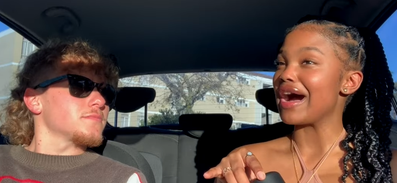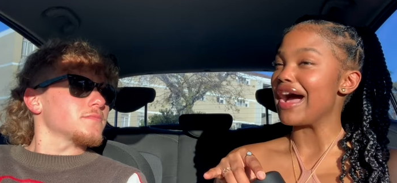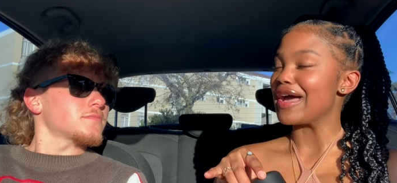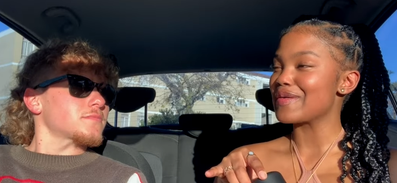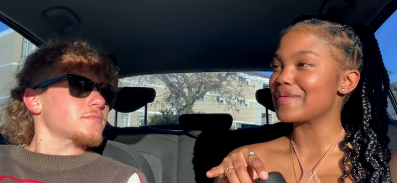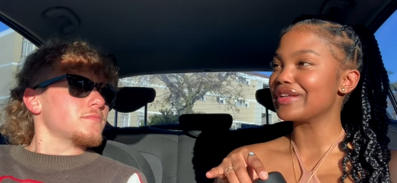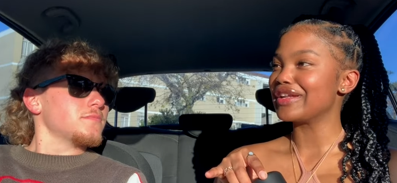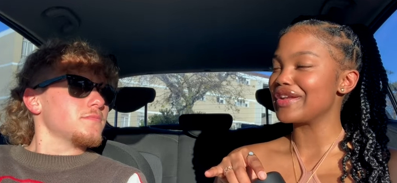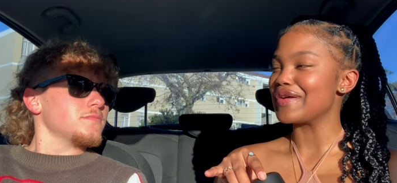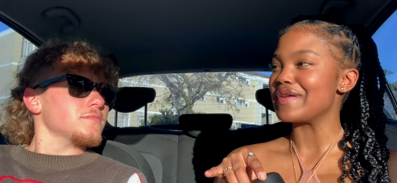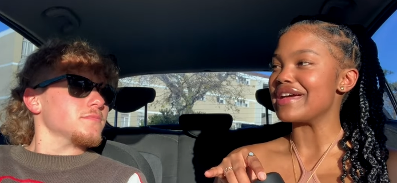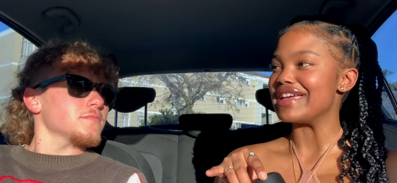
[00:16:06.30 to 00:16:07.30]
Speaker 1: I want to
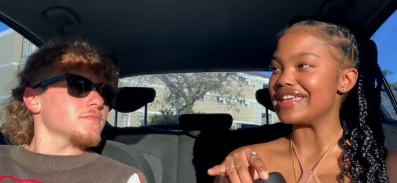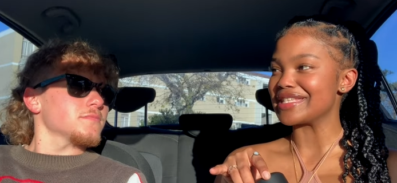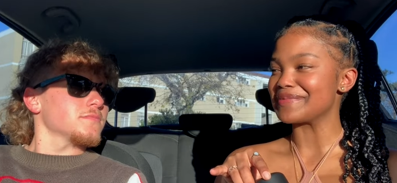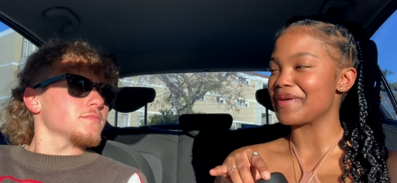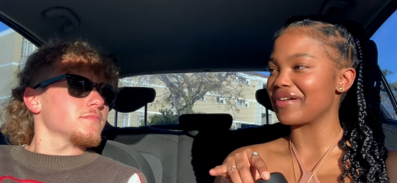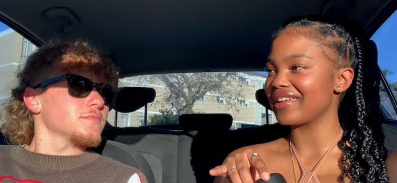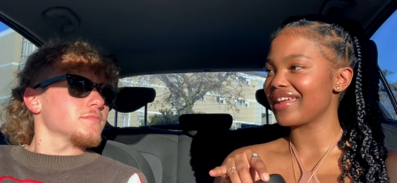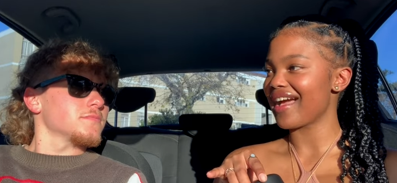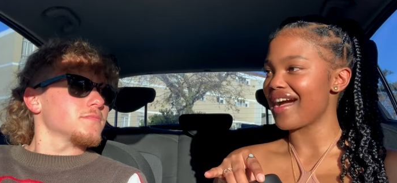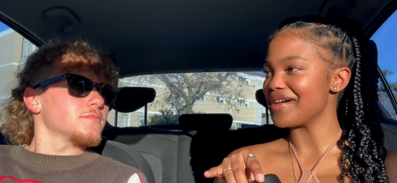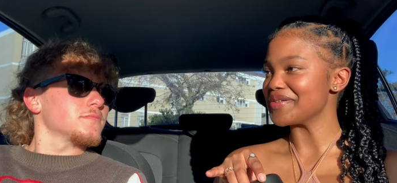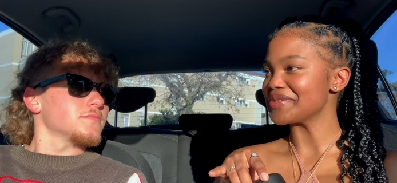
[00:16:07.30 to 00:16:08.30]
know his body
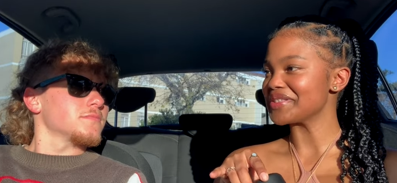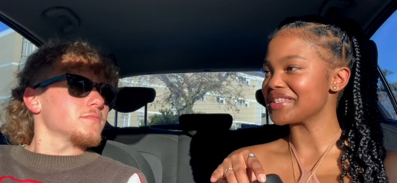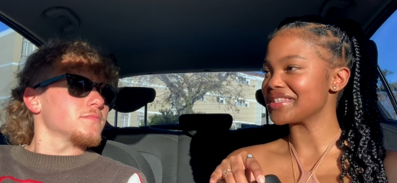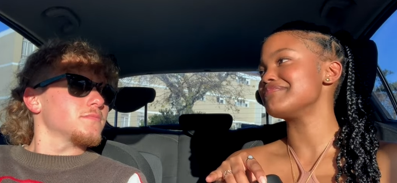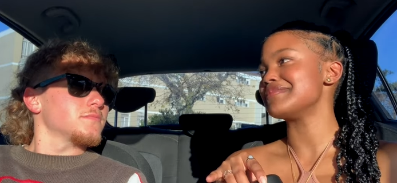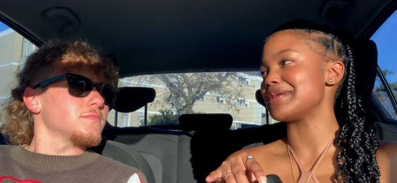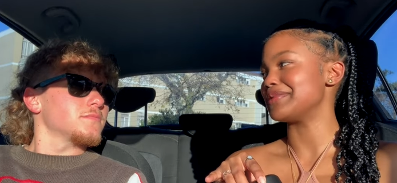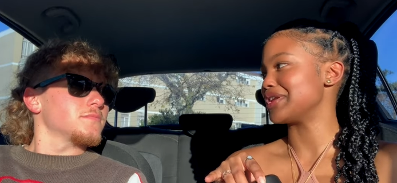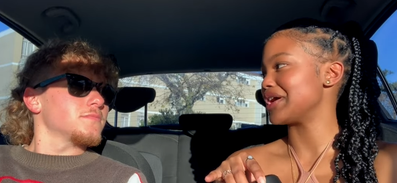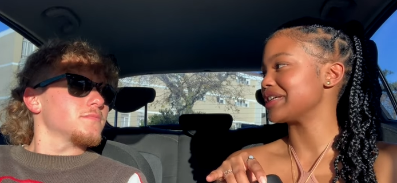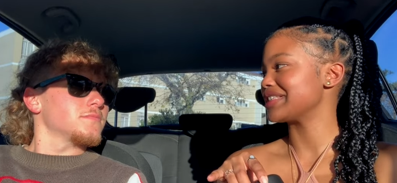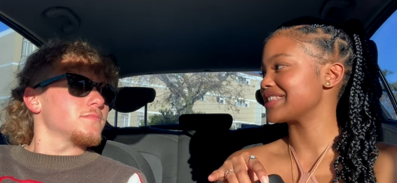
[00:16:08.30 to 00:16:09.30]
counts? Maybe
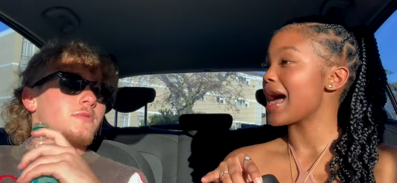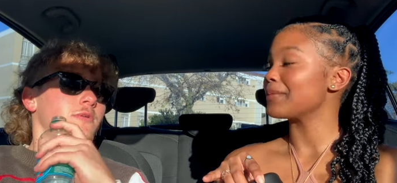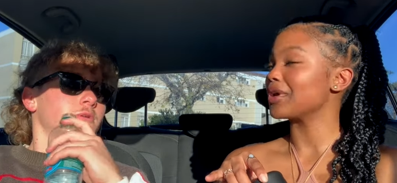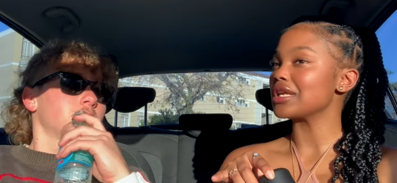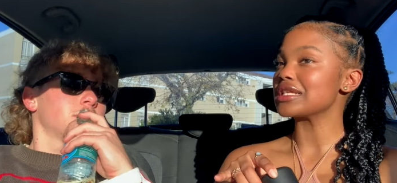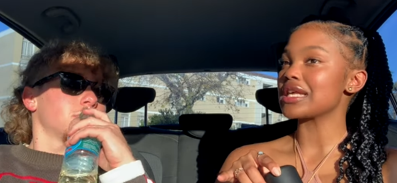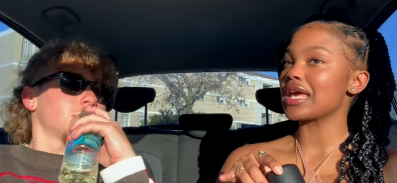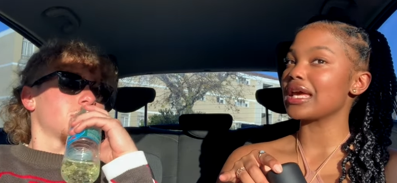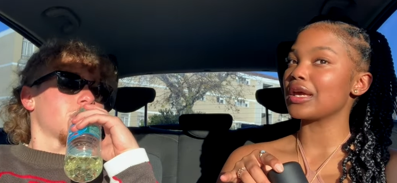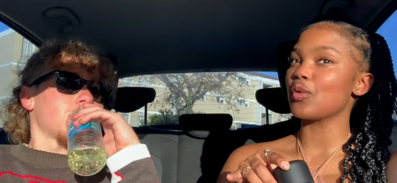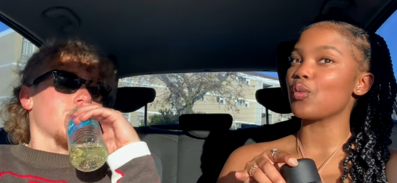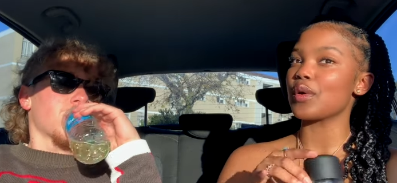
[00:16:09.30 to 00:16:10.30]
not. I'm gonna say,
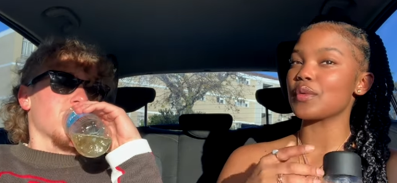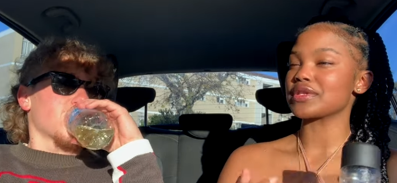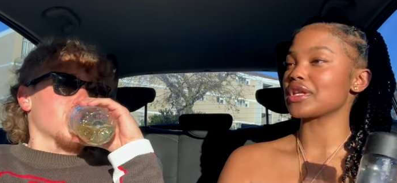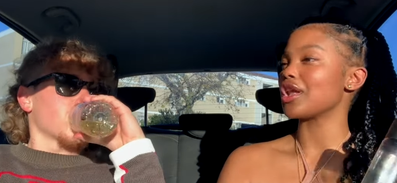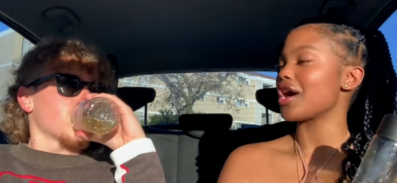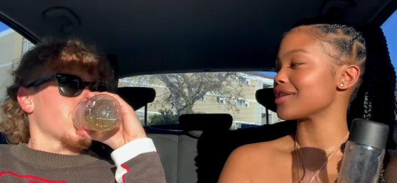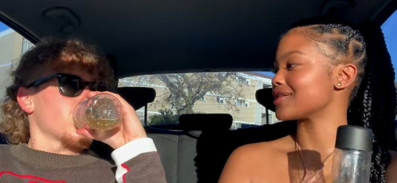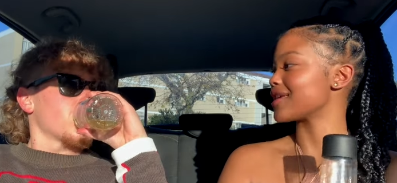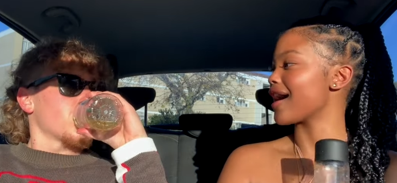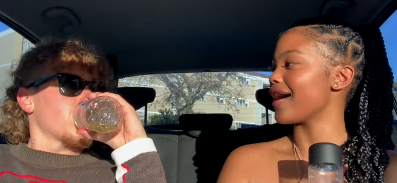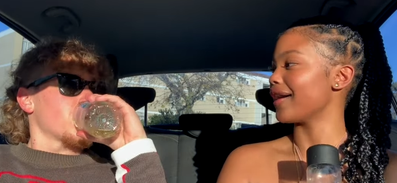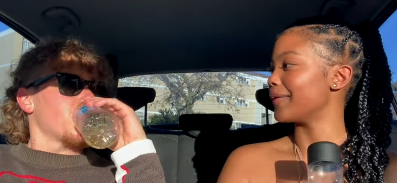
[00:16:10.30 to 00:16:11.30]
when was the last
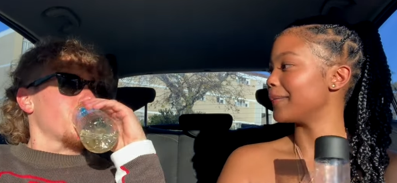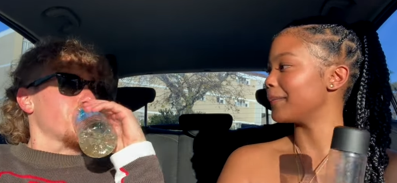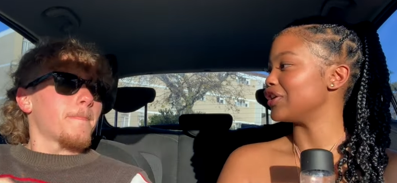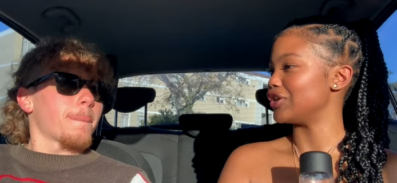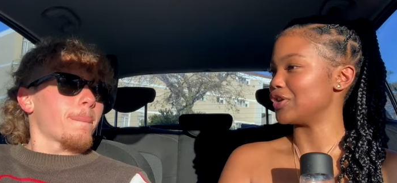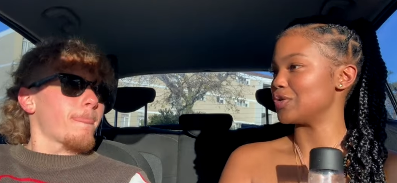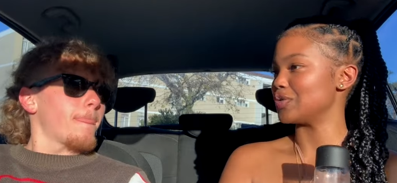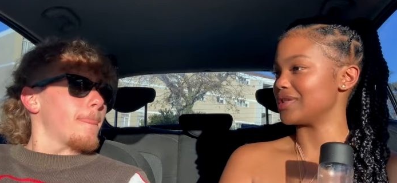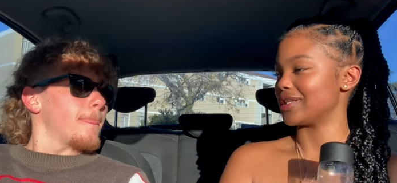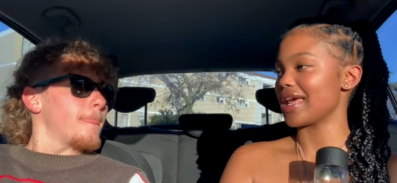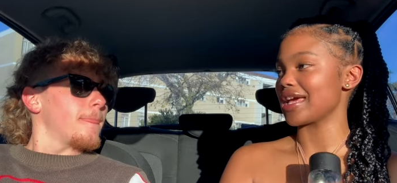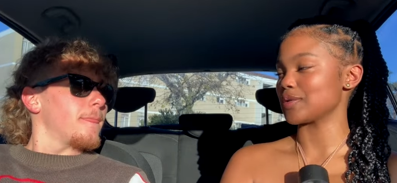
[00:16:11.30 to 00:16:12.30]
time you
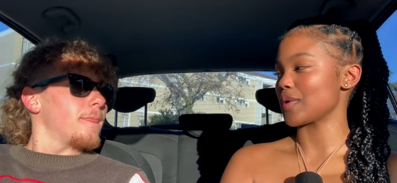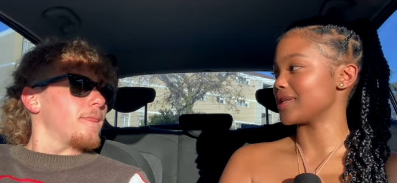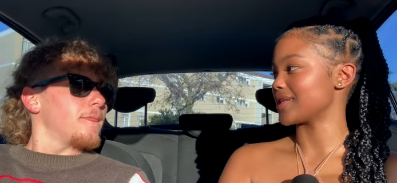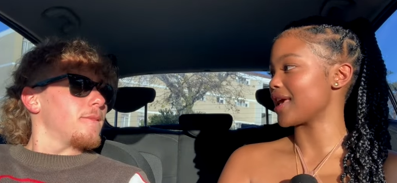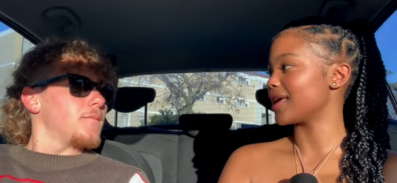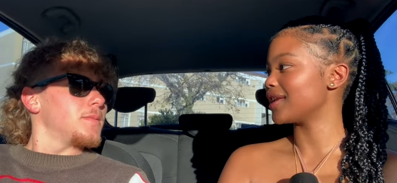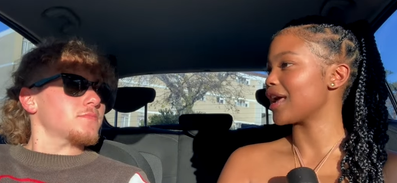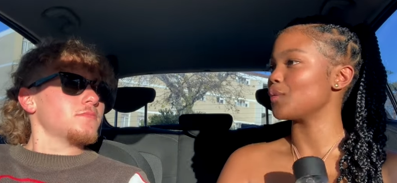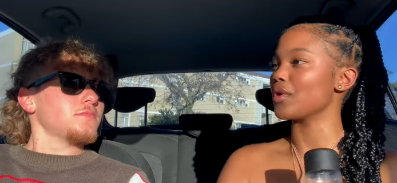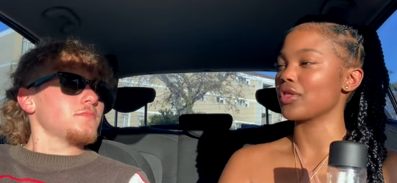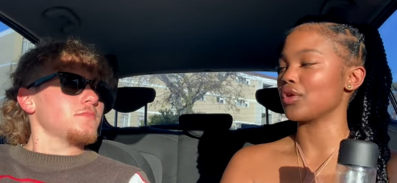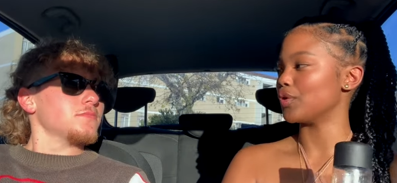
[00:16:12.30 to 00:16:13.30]
did XYZ and
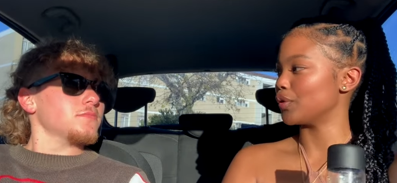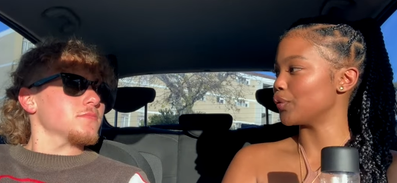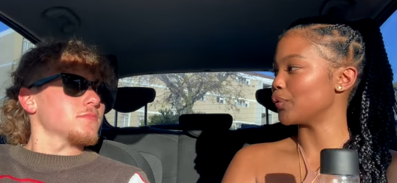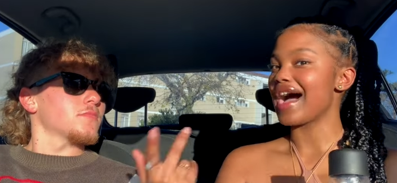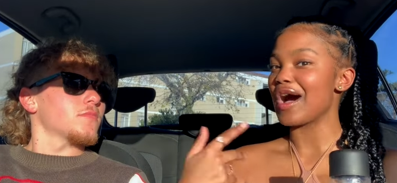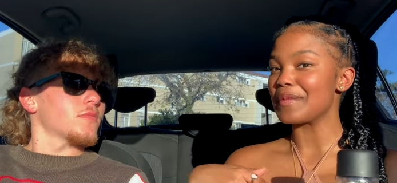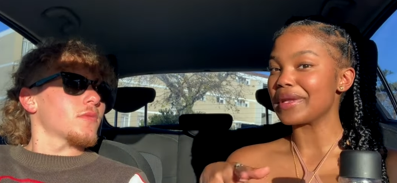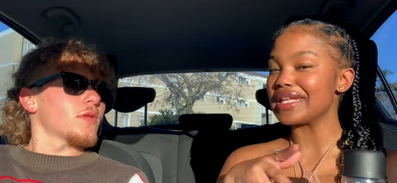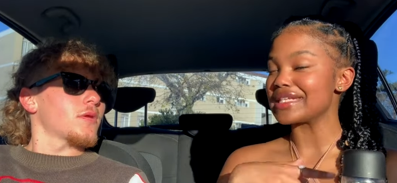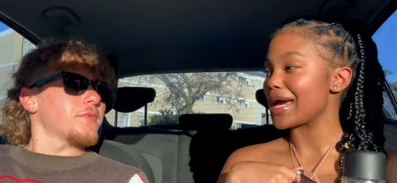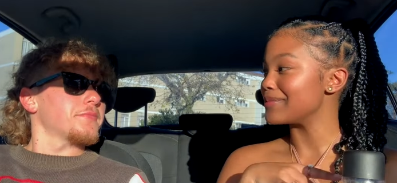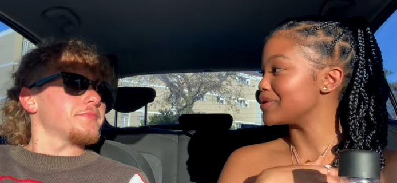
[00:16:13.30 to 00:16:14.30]
with who? How many
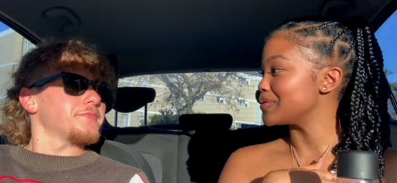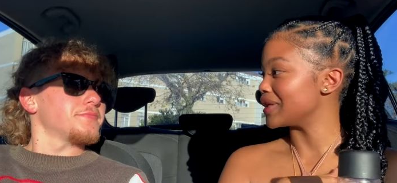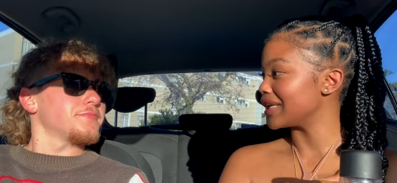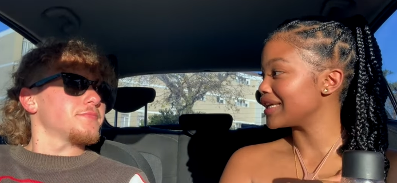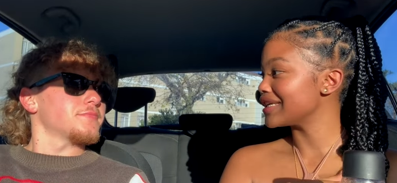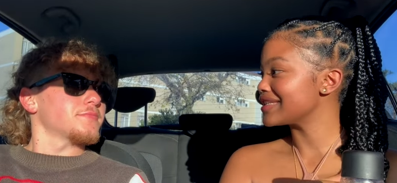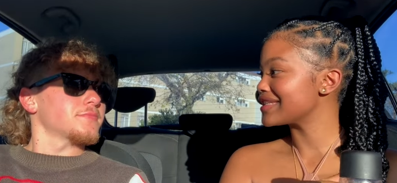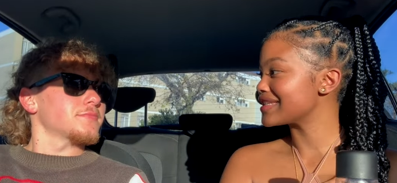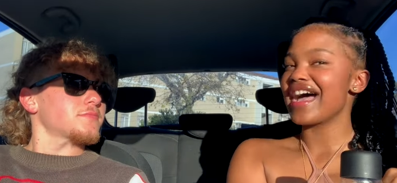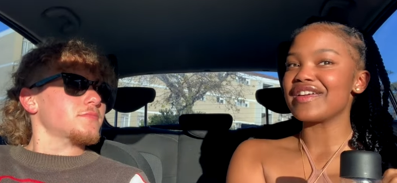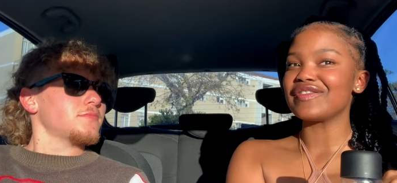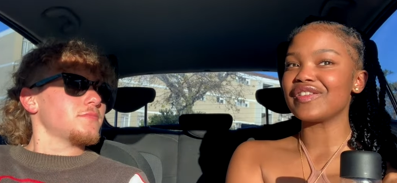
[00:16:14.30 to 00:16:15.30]
times you did it?
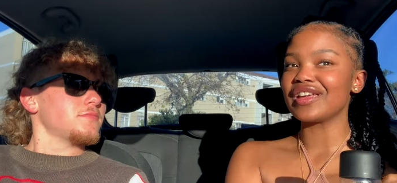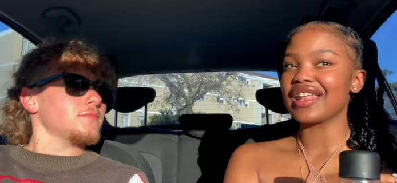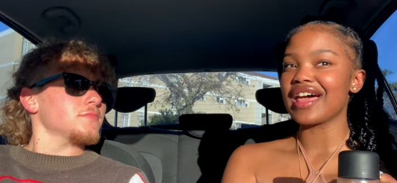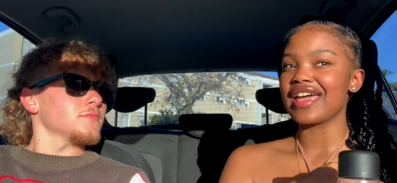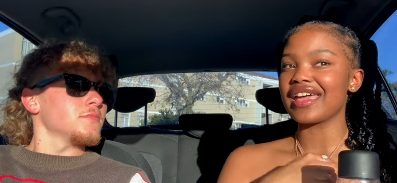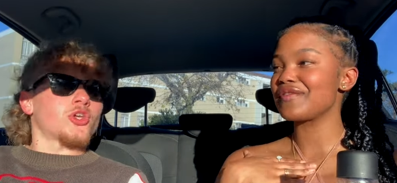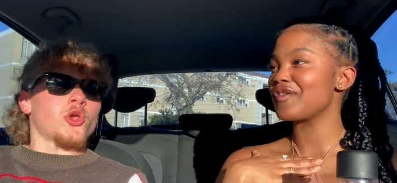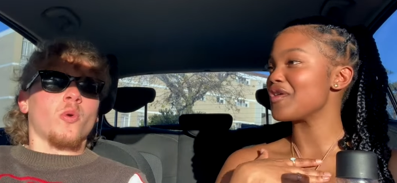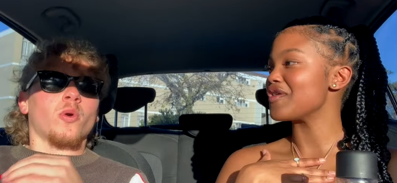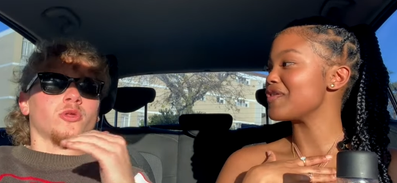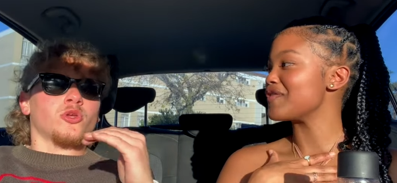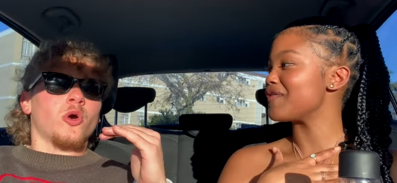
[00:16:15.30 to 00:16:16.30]
I feel like so
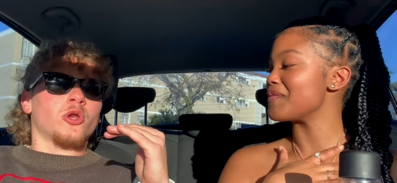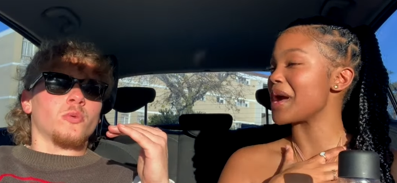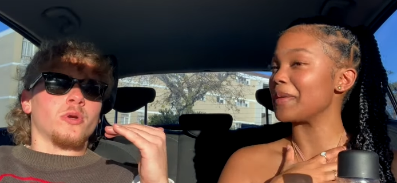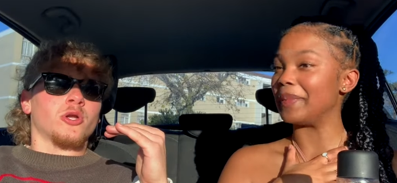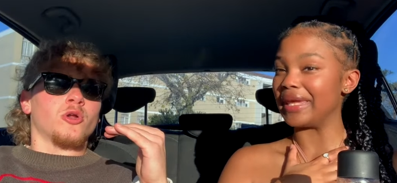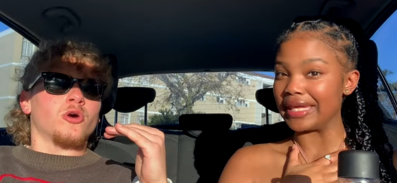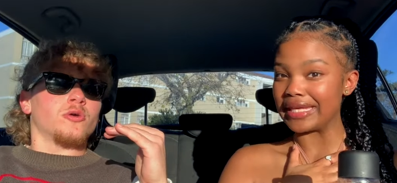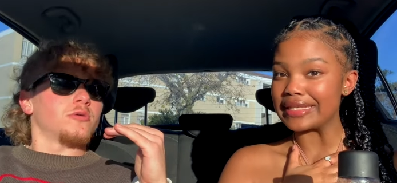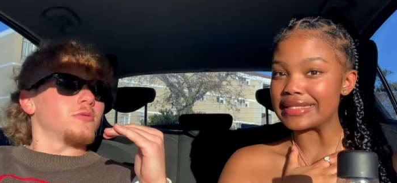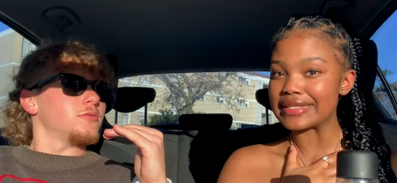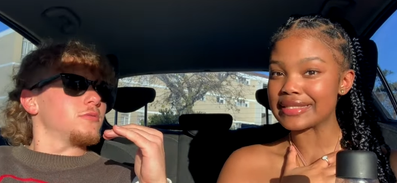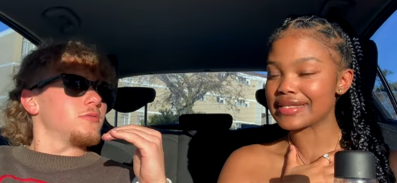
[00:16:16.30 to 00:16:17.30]
you, for, for my
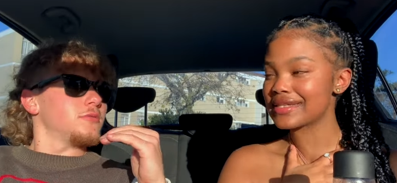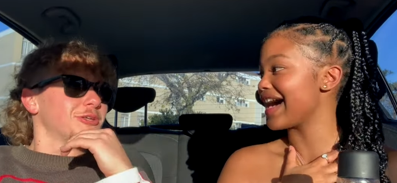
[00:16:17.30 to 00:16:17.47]
peace,